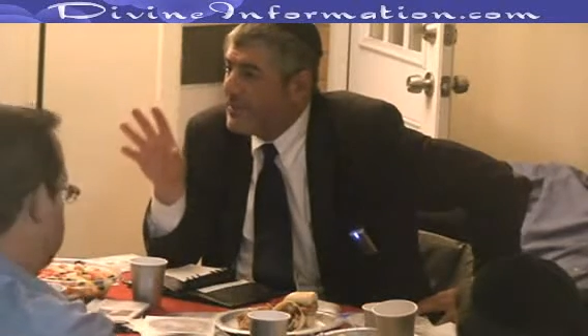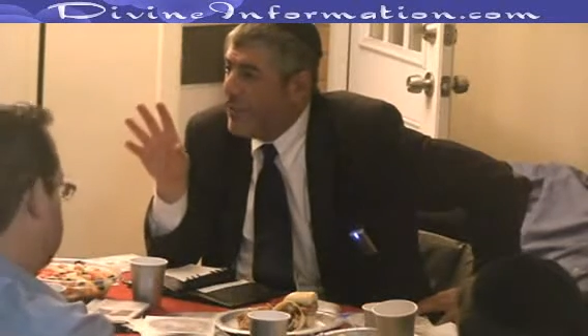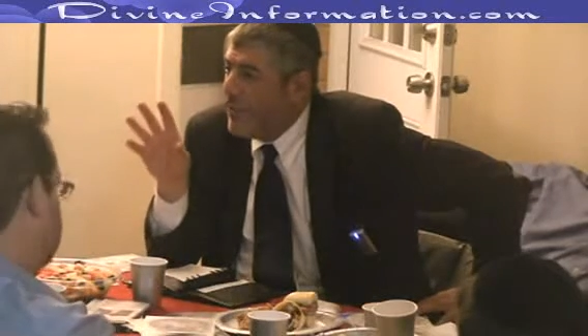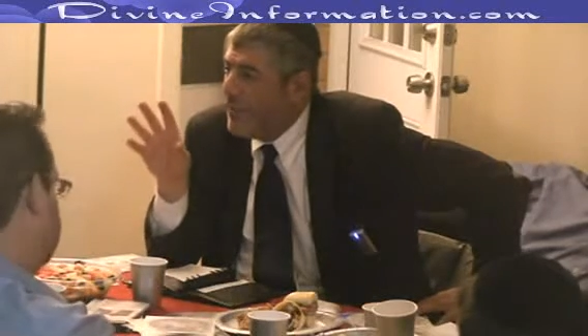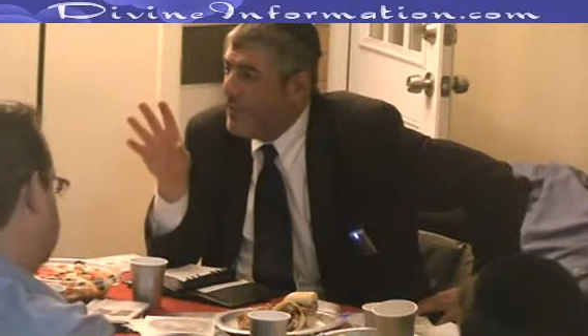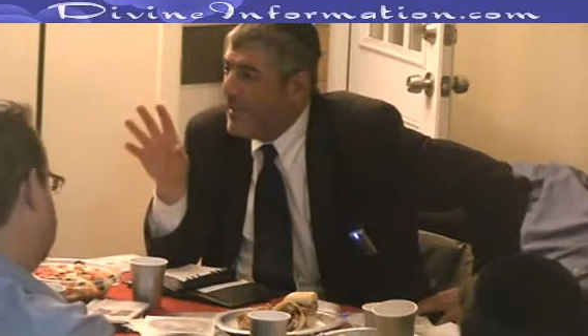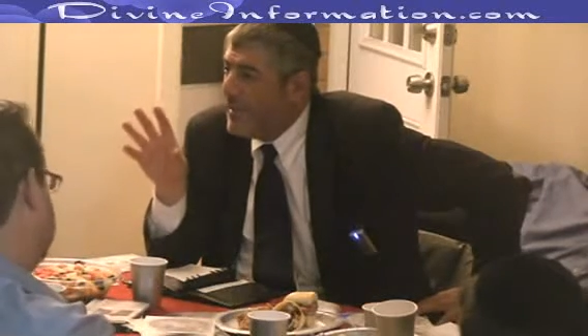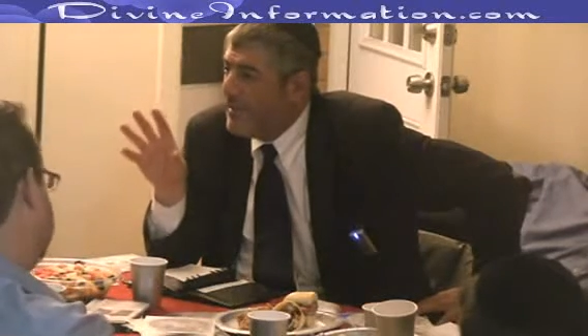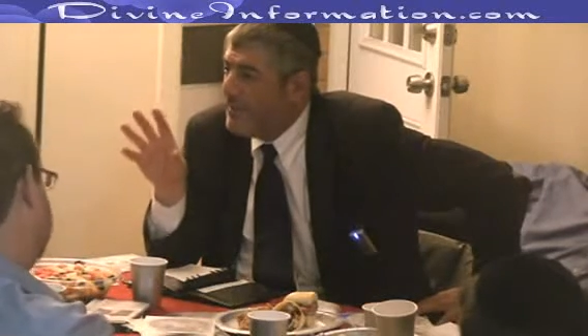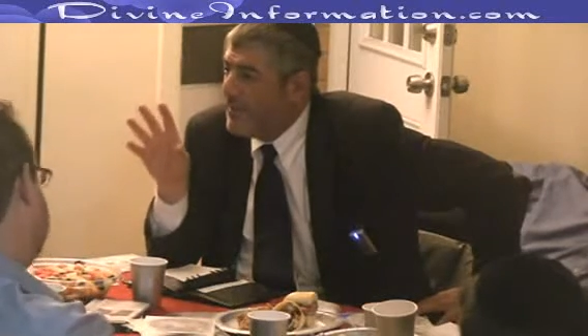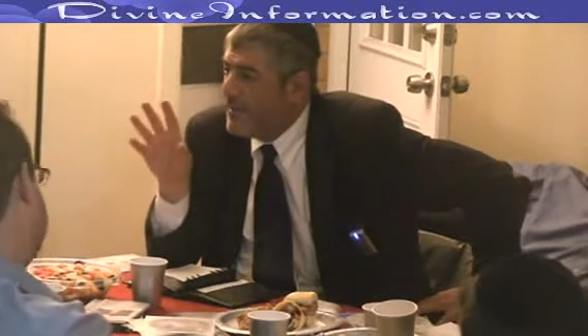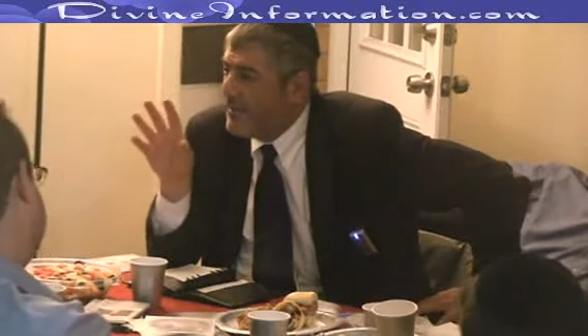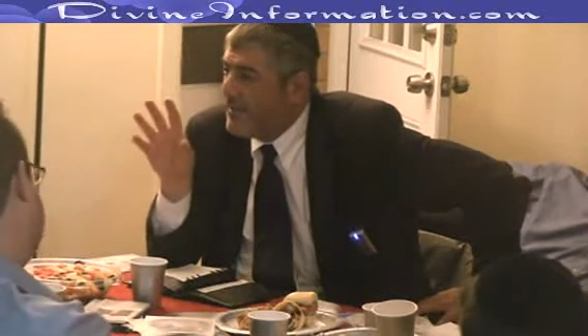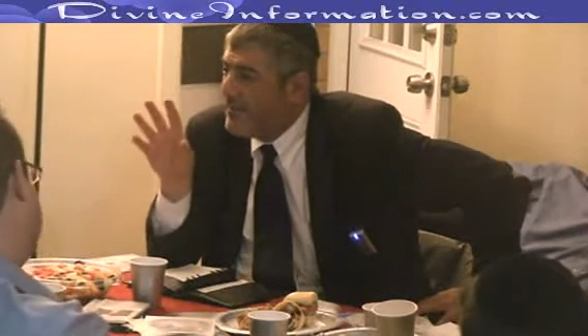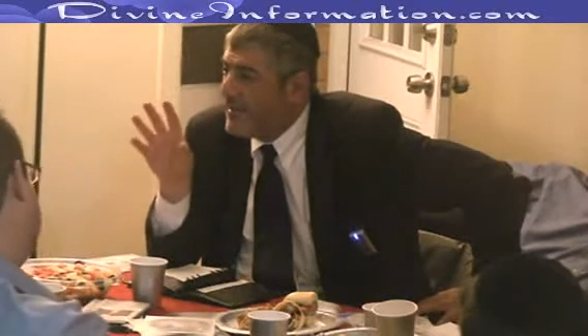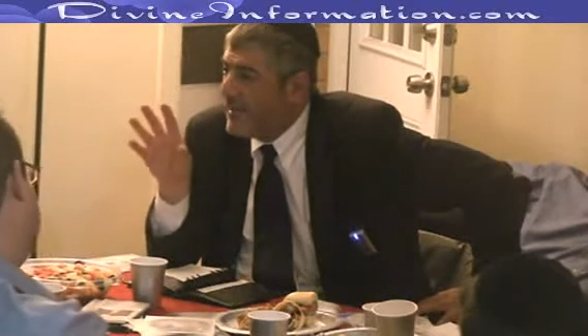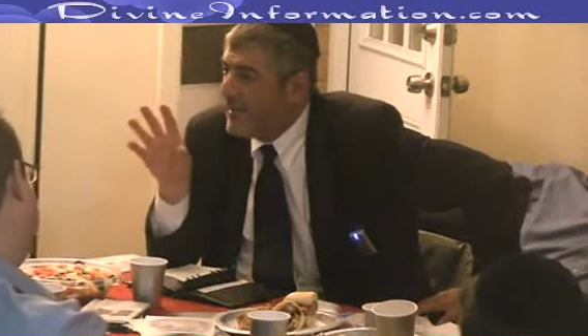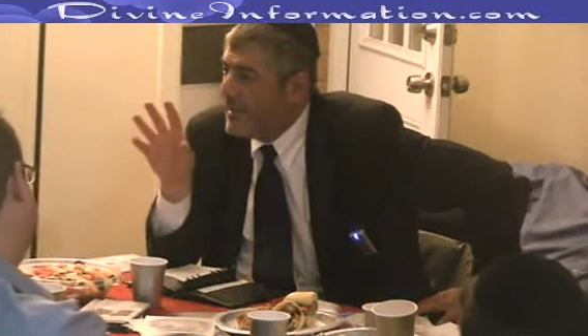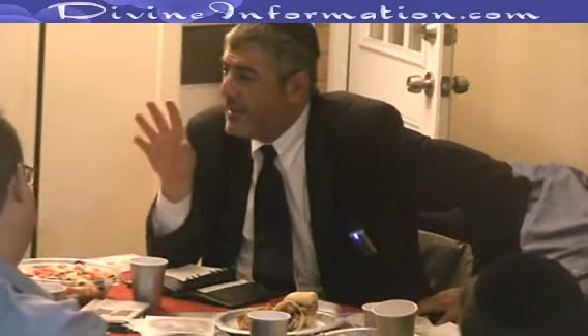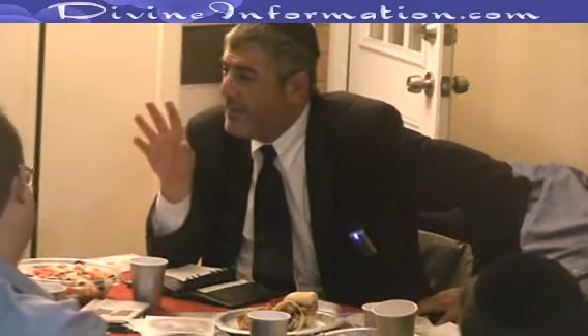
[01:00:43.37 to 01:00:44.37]

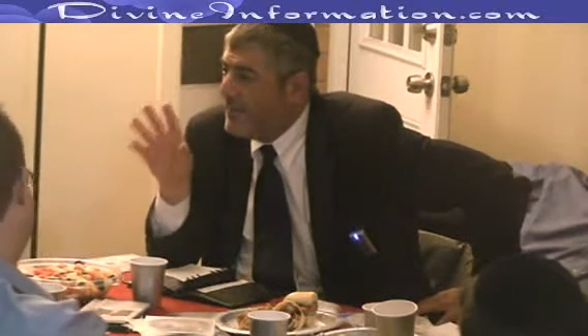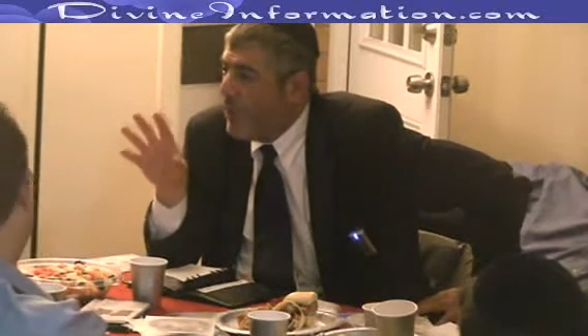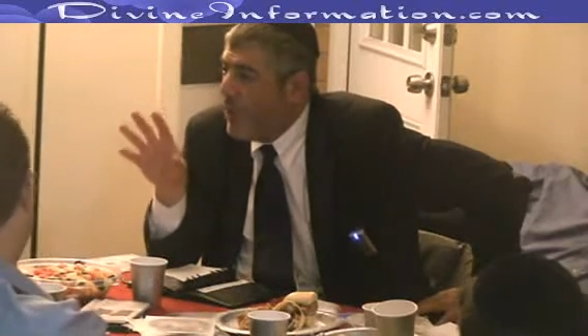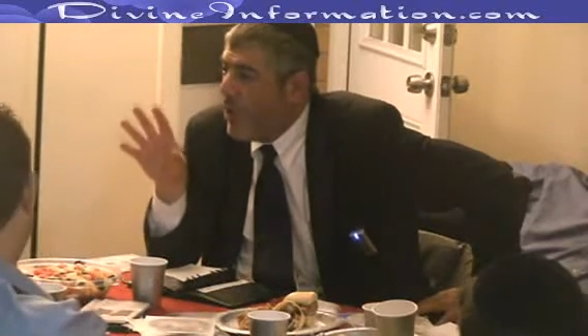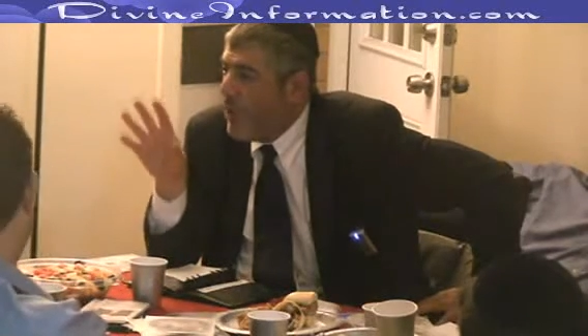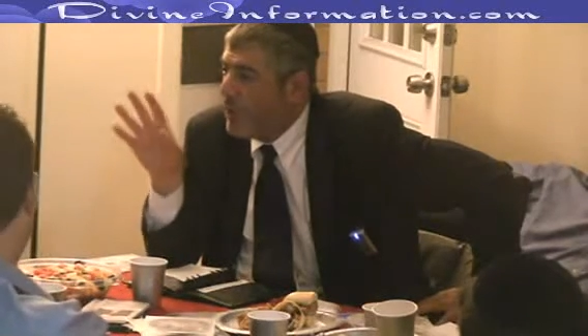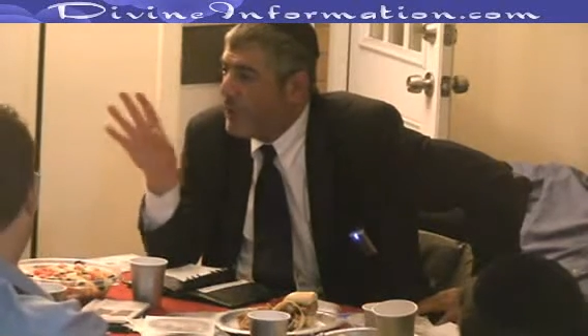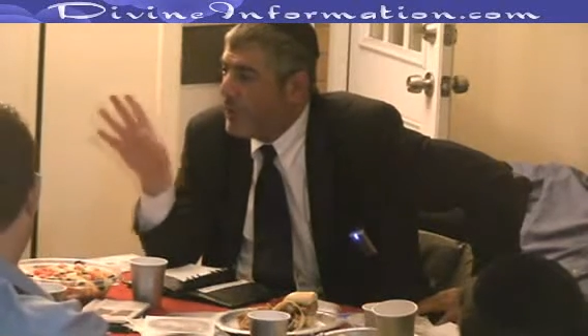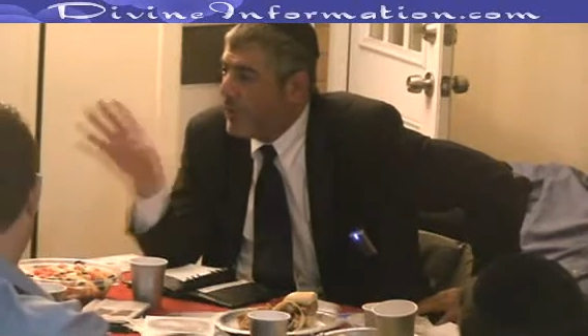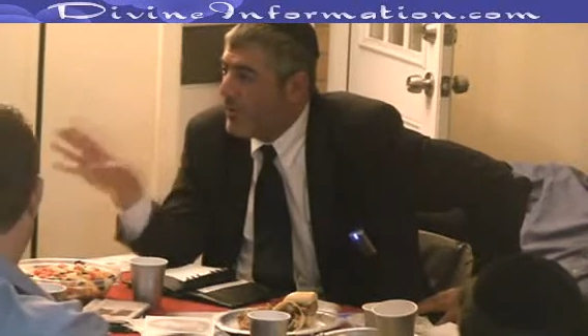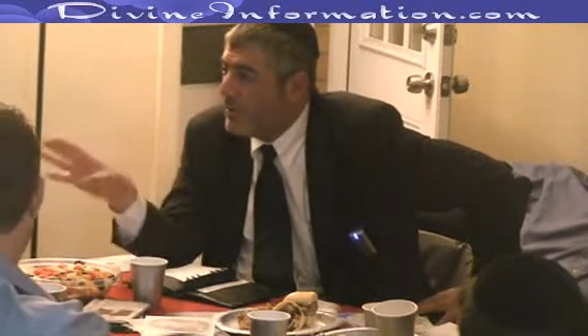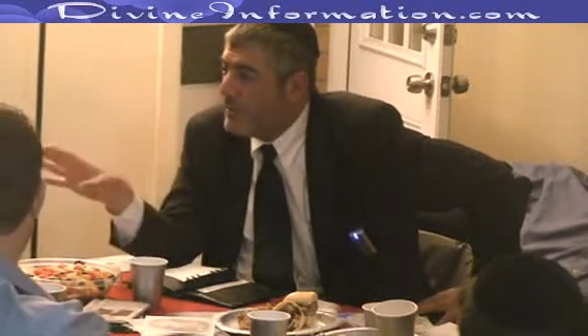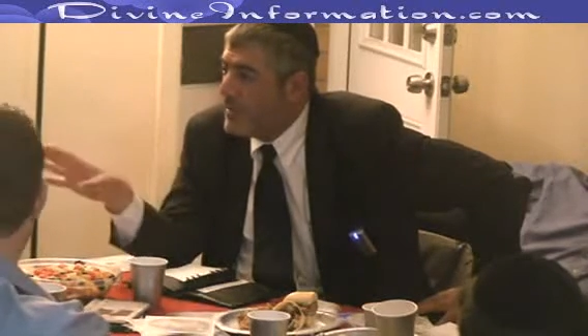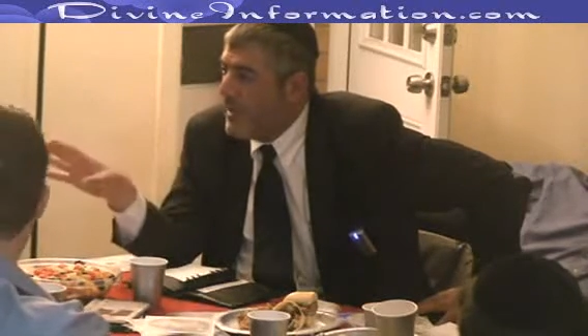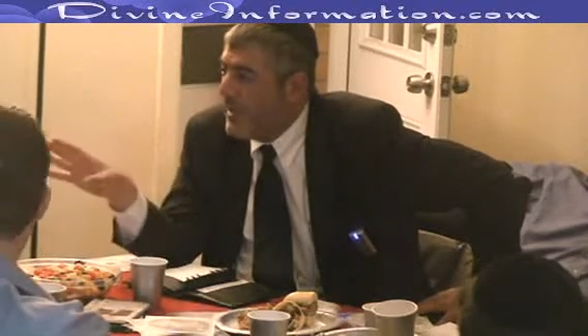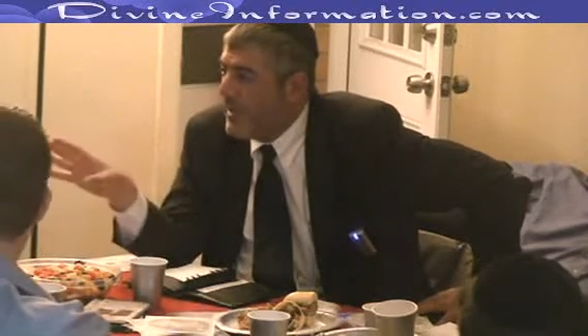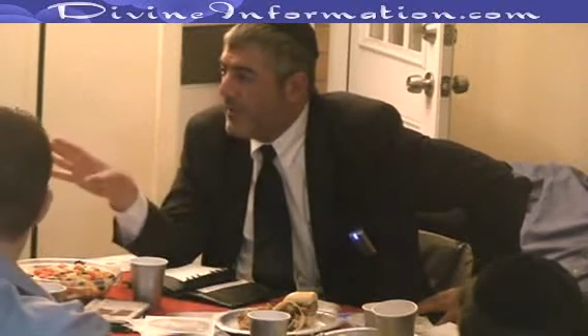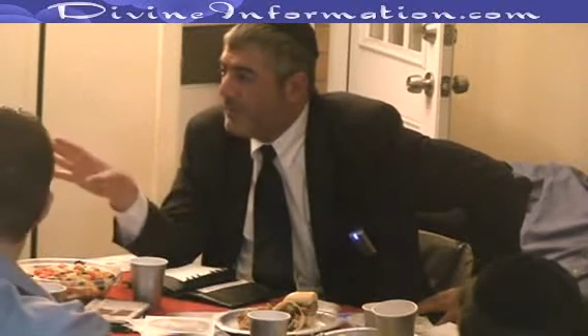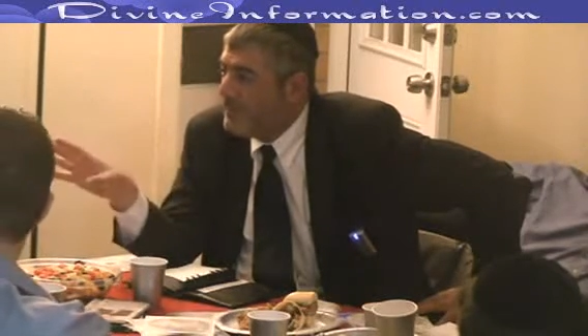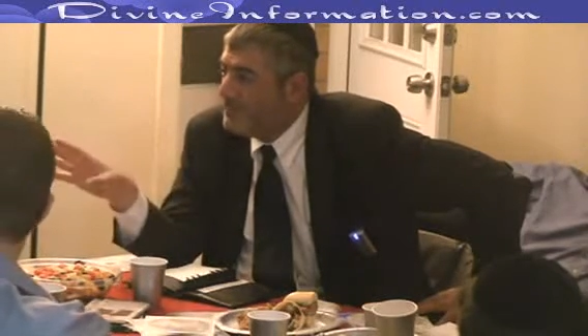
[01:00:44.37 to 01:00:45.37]
commandments that he broke were
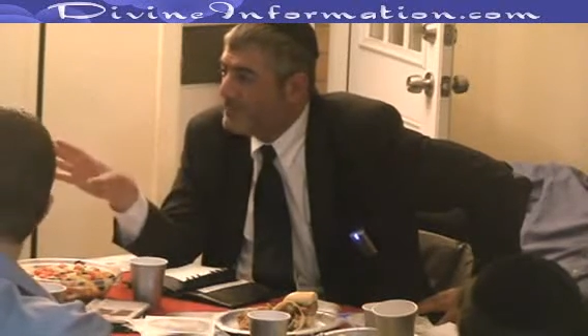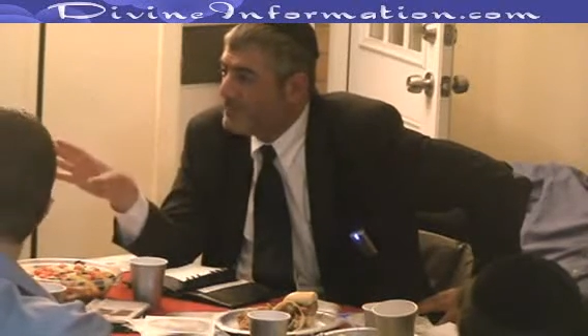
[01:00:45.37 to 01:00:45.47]
there.